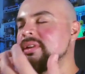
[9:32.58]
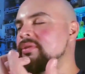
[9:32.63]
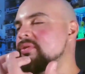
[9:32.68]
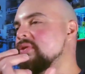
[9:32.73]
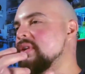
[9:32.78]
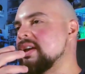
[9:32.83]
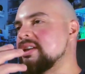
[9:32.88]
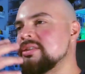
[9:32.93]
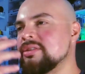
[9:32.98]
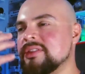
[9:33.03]

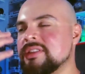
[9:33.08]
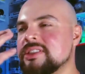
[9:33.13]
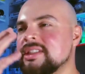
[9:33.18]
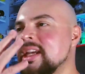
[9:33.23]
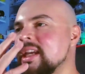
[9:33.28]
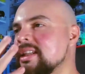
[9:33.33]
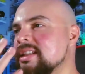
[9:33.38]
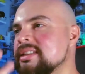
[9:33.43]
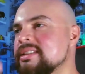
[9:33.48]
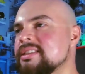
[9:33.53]
affect your
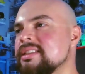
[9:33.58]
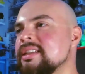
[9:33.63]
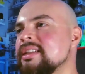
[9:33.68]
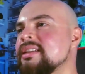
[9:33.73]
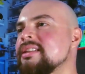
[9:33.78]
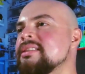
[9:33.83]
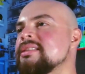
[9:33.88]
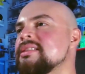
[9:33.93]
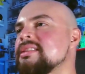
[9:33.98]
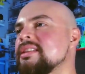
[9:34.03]

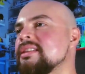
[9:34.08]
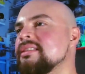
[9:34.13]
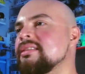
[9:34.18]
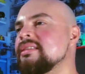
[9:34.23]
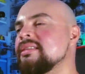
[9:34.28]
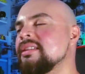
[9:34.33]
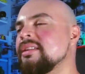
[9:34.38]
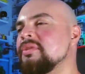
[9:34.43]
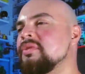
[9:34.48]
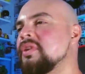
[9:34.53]
sinuses
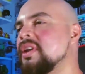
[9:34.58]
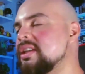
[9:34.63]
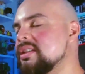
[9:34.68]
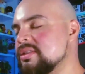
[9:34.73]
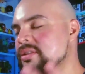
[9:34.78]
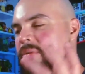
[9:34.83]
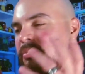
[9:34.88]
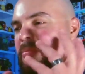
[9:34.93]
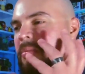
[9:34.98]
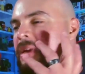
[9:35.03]
and affect
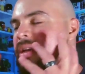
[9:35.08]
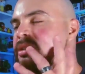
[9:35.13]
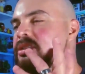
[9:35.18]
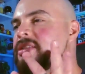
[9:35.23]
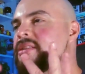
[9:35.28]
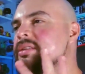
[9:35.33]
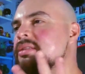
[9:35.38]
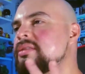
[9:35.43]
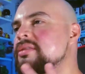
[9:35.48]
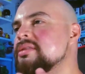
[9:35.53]
your
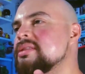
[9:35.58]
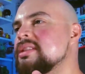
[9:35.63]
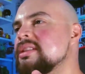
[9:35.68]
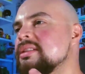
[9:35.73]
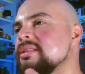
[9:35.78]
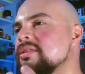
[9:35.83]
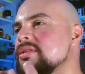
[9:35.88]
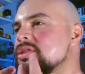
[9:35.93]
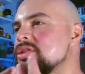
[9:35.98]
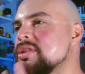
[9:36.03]
muscles and
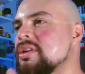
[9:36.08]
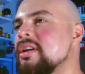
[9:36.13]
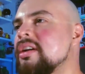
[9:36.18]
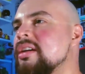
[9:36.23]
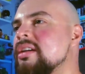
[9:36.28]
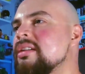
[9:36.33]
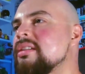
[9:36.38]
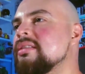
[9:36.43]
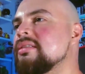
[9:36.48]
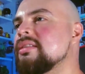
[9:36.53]
your
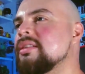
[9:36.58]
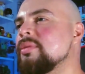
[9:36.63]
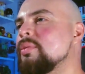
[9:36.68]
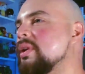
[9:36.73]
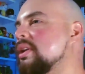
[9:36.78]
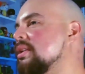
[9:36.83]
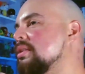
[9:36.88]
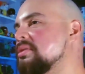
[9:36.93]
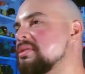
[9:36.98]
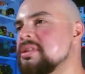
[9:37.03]
jaw, the way you